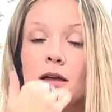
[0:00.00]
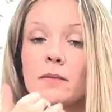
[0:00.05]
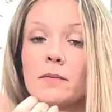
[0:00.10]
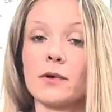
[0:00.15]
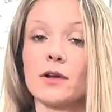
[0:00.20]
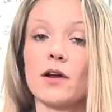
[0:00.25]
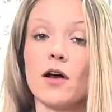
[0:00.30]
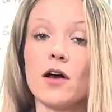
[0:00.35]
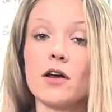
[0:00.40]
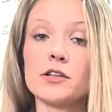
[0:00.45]

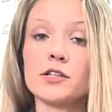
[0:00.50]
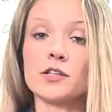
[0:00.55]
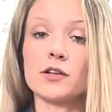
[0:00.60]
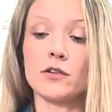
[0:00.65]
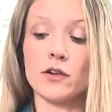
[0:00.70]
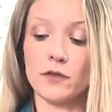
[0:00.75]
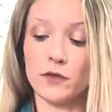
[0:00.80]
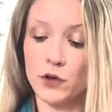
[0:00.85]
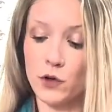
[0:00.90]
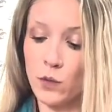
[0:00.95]
But
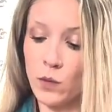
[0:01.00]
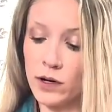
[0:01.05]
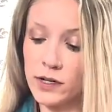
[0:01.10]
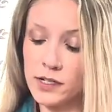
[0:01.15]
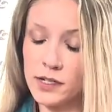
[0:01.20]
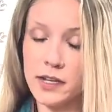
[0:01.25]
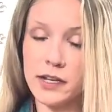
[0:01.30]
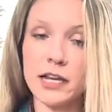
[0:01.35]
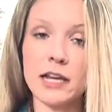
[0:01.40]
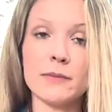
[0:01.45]
also, if you want
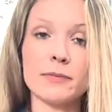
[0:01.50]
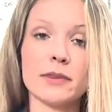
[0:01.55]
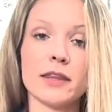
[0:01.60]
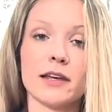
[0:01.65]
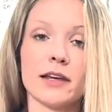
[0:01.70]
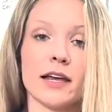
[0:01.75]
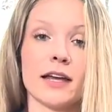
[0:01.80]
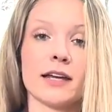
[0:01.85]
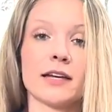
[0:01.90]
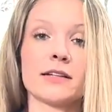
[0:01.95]
to keep
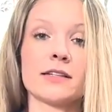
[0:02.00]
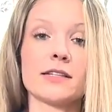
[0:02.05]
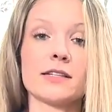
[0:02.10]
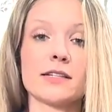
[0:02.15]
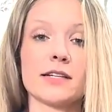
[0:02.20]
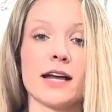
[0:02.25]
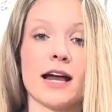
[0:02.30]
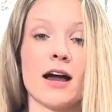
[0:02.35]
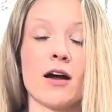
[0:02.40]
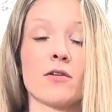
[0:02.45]
the hands
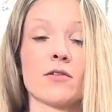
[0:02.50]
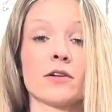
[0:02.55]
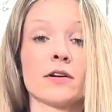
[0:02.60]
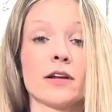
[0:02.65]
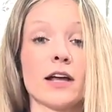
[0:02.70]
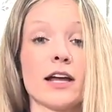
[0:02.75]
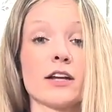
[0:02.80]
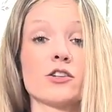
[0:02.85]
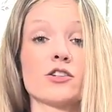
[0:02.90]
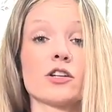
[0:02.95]
down
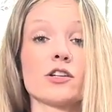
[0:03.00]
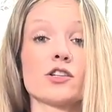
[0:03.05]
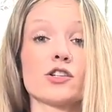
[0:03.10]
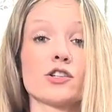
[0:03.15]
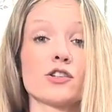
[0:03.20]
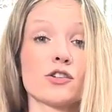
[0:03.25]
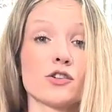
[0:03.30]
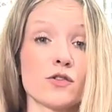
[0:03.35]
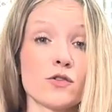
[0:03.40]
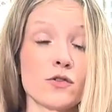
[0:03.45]
and
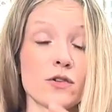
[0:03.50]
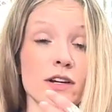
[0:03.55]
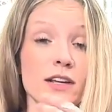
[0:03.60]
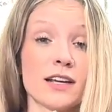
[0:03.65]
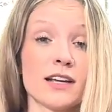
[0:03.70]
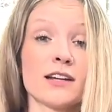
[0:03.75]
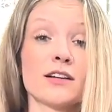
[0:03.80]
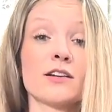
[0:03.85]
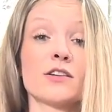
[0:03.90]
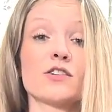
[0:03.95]
just tune
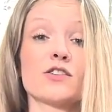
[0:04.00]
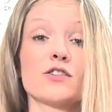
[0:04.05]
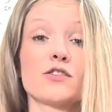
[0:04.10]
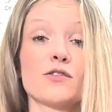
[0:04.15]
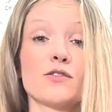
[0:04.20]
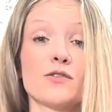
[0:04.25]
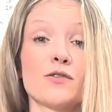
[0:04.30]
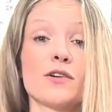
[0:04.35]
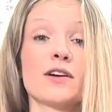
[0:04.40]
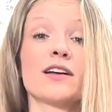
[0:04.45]
in
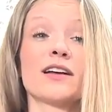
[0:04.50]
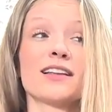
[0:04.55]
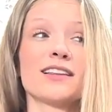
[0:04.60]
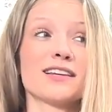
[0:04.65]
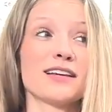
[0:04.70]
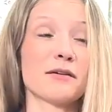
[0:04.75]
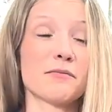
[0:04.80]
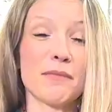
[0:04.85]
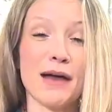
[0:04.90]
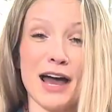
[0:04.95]
to
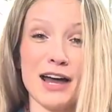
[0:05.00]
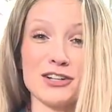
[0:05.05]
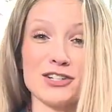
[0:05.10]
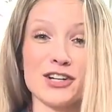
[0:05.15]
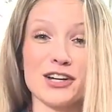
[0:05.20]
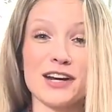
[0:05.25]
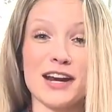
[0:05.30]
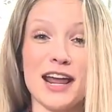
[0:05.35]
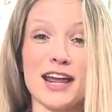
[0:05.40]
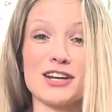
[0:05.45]
the
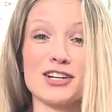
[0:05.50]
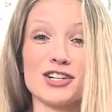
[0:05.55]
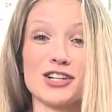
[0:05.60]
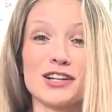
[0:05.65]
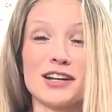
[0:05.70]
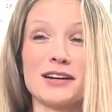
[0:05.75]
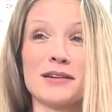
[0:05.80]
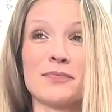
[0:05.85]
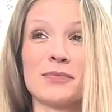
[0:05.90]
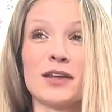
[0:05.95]

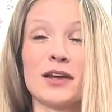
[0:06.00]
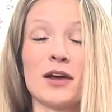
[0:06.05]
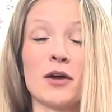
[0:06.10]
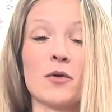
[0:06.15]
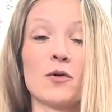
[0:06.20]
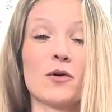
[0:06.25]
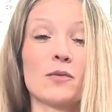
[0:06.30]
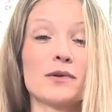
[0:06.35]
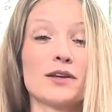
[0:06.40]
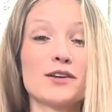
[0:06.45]
imagination,
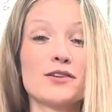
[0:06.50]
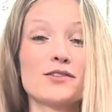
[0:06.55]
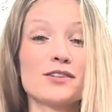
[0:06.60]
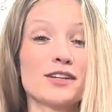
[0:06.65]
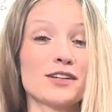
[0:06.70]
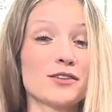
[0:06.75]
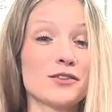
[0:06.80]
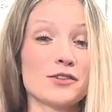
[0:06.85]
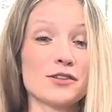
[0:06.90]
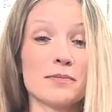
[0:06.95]
we'll be
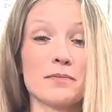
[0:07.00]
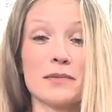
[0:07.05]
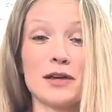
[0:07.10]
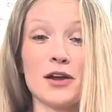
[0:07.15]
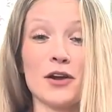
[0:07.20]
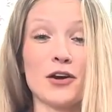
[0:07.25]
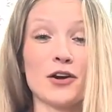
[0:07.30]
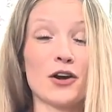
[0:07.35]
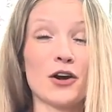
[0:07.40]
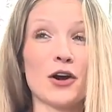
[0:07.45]
using those
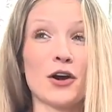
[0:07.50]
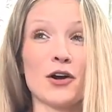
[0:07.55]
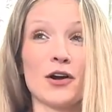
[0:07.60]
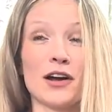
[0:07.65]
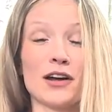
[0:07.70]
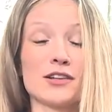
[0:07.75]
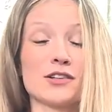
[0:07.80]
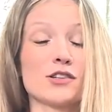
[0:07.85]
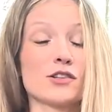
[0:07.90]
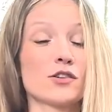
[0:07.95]
mirror
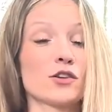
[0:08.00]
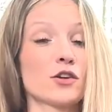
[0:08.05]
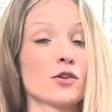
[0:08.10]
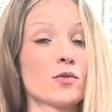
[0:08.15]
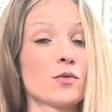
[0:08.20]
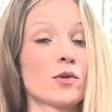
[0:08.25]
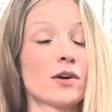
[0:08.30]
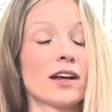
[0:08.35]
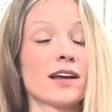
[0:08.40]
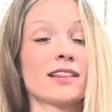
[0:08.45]
neurons. So
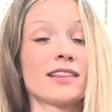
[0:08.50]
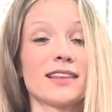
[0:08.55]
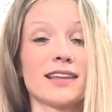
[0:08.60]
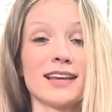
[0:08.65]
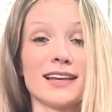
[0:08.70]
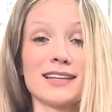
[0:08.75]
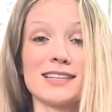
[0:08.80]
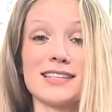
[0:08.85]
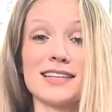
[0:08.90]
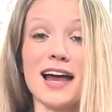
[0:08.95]
you will get the
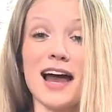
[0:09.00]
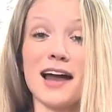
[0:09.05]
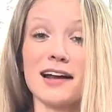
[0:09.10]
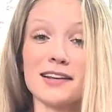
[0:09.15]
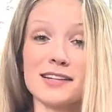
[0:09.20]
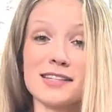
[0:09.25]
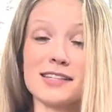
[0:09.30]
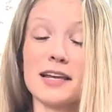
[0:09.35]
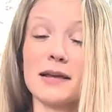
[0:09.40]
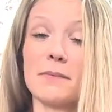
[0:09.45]

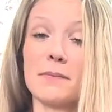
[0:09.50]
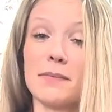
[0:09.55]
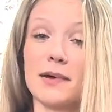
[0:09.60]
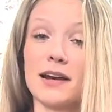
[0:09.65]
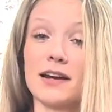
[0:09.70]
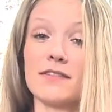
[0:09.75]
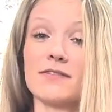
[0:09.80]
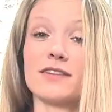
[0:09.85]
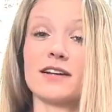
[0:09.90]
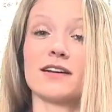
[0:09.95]
exact same
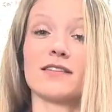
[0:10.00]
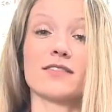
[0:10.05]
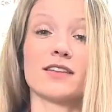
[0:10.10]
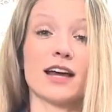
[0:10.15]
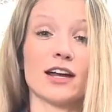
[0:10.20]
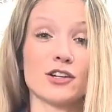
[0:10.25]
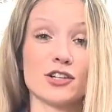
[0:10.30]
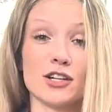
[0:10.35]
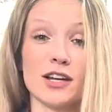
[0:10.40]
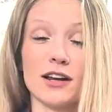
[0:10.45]
benefit of
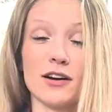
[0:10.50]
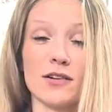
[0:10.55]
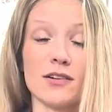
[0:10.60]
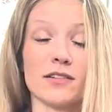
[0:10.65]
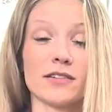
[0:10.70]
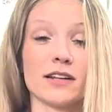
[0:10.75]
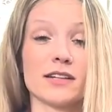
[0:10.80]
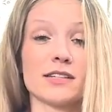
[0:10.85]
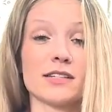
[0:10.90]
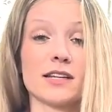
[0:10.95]
that channel
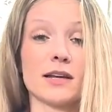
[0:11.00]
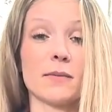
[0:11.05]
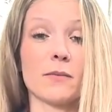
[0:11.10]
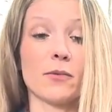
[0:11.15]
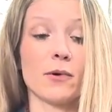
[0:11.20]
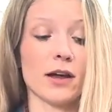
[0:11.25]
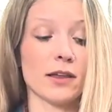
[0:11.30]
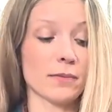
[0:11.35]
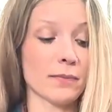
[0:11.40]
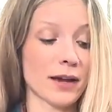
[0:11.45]
cleansing
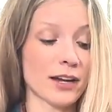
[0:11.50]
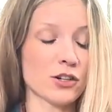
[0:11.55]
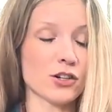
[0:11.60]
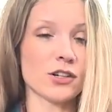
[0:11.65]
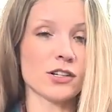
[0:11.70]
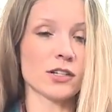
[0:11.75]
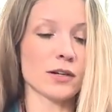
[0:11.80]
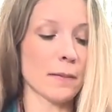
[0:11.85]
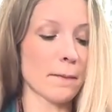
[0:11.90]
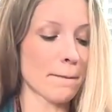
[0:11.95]
breath by
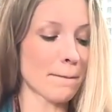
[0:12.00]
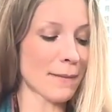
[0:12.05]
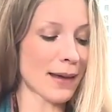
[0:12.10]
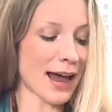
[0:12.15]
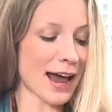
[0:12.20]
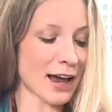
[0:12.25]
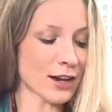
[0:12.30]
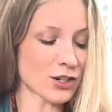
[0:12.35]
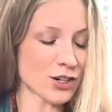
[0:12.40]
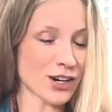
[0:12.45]
just
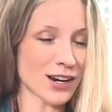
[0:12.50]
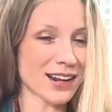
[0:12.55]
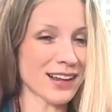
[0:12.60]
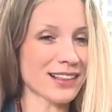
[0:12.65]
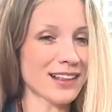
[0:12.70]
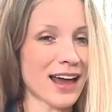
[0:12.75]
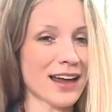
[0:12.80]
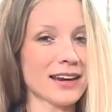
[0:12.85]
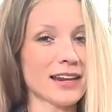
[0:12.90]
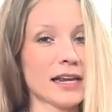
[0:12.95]

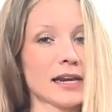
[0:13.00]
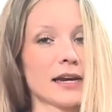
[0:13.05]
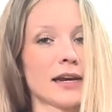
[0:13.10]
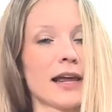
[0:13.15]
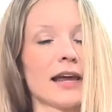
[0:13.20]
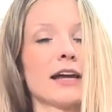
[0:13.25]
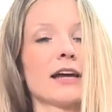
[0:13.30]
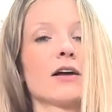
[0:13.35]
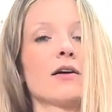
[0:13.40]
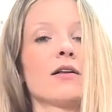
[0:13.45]
imagining that
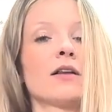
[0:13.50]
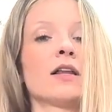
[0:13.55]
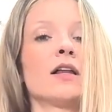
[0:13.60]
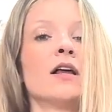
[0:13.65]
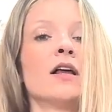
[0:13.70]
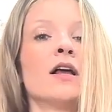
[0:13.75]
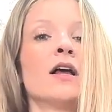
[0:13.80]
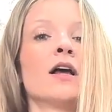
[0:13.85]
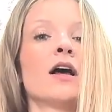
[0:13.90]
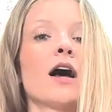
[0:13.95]
inhale
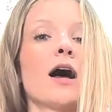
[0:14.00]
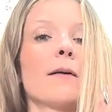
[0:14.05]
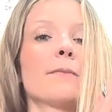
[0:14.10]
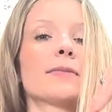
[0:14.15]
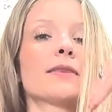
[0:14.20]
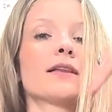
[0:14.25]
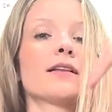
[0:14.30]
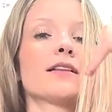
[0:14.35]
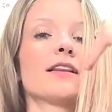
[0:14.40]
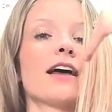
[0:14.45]

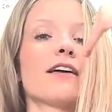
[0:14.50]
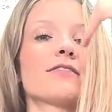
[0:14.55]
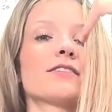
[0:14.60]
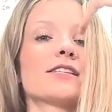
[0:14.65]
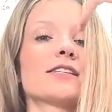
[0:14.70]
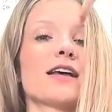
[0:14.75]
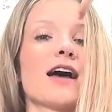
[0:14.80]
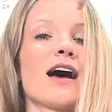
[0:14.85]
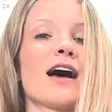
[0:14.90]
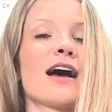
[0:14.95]
up the left
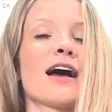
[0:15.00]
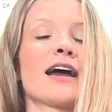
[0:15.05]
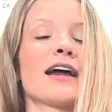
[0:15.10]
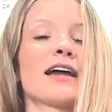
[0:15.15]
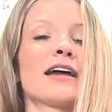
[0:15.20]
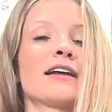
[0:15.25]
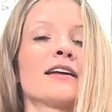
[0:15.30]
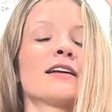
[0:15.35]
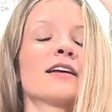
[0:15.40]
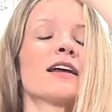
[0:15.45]

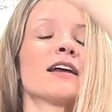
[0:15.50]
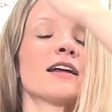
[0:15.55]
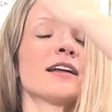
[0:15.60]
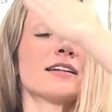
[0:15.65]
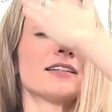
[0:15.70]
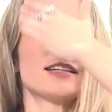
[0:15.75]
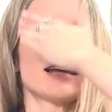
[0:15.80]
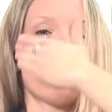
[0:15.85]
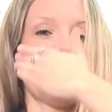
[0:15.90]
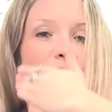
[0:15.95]
side,
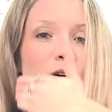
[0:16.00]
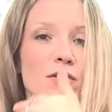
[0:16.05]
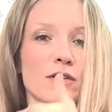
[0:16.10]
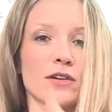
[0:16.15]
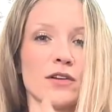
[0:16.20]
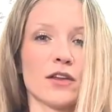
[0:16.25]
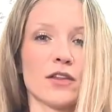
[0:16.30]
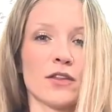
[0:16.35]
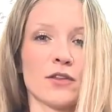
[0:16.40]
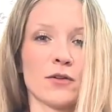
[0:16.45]

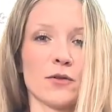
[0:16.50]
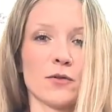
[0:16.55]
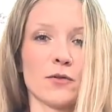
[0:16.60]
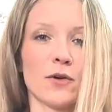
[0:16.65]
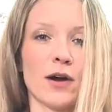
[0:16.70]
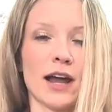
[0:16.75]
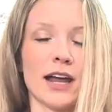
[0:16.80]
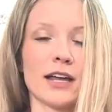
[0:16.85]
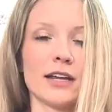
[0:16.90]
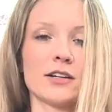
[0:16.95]
down the
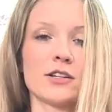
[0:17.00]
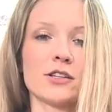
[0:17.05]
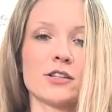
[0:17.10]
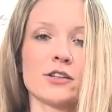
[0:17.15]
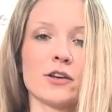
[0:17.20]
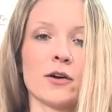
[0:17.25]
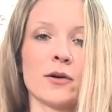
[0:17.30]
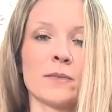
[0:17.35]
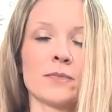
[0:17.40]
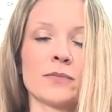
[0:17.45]
right.
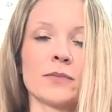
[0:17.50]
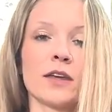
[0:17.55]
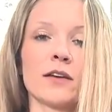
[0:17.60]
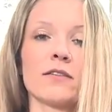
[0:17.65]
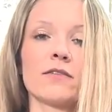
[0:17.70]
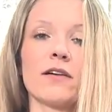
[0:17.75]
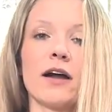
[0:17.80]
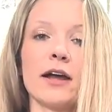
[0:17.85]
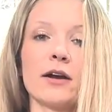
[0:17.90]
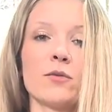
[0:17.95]
So
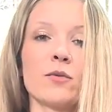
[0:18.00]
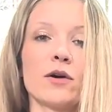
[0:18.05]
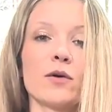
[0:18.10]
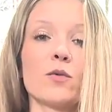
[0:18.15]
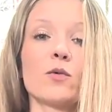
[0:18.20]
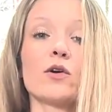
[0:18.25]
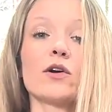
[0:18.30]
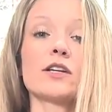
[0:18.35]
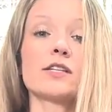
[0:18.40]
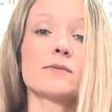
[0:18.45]
find what
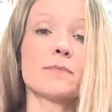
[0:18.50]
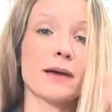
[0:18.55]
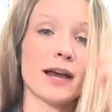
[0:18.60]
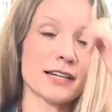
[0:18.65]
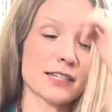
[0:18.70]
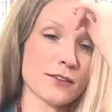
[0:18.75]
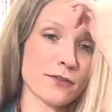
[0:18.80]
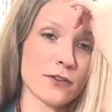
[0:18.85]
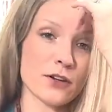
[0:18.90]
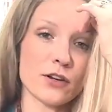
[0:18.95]
works
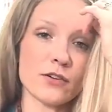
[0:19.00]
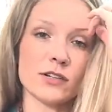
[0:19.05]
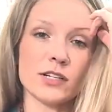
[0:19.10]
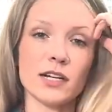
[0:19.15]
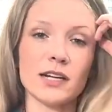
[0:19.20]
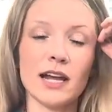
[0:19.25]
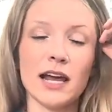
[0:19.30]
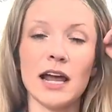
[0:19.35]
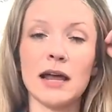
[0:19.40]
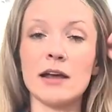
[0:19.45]
best for you
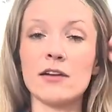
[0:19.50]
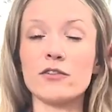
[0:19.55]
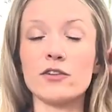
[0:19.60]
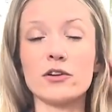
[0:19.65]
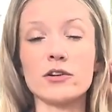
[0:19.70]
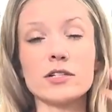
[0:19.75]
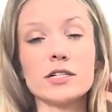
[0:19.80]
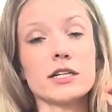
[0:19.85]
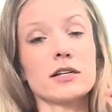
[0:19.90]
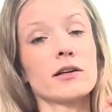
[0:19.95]
today. If
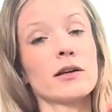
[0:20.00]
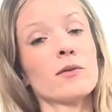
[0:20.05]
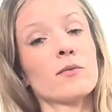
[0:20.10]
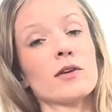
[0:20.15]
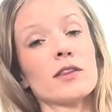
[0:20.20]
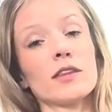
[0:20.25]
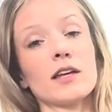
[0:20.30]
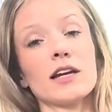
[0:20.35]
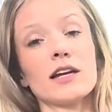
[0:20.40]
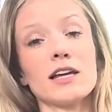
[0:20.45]
you're dealing
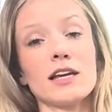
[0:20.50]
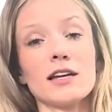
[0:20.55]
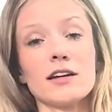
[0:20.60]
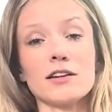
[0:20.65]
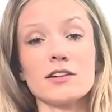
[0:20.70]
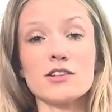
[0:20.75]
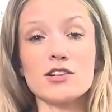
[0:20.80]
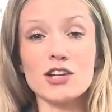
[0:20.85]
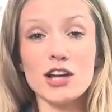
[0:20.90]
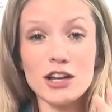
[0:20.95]
with any
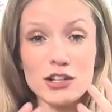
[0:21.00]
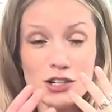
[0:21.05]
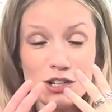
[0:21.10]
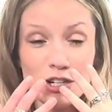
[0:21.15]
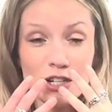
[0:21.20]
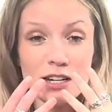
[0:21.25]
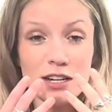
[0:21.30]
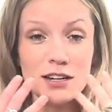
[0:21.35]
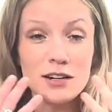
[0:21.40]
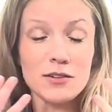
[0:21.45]

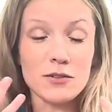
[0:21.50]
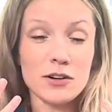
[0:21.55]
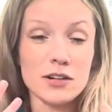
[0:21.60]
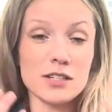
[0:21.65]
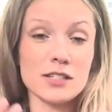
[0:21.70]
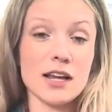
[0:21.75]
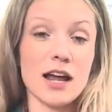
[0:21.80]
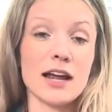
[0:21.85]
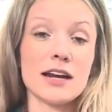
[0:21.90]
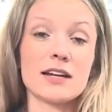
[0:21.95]
congestion or
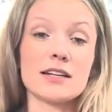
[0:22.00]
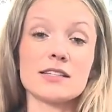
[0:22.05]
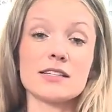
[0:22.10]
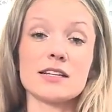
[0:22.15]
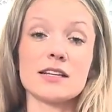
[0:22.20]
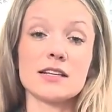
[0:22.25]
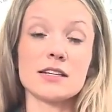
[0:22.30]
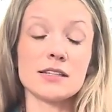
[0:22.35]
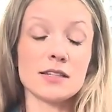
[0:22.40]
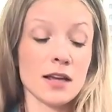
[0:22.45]

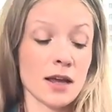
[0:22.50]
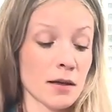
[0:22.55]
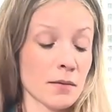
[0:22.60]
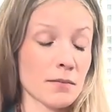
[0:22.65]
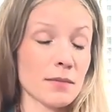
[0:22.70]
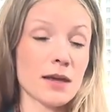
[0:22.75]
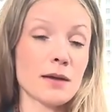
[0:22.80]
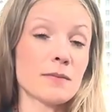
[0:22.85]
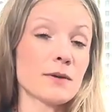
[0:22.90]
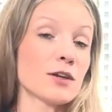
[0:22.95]
sinuses,
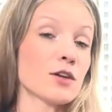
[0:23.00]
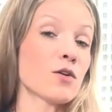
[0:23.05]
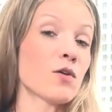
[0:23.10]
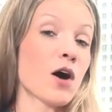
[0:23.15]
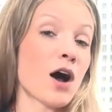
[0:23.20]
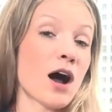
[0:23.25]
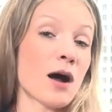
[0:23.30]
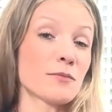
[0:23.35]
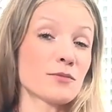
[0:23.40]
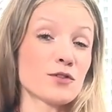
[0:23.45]
maybe you
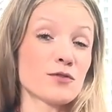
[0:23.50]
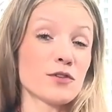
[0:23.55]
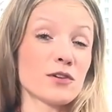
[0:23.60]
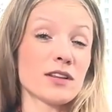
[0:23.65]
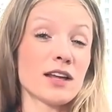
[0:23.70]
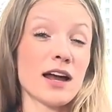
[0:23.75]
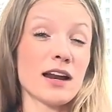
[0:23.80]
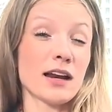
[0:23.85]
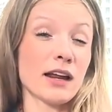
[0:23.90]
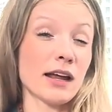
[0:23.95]
opt for that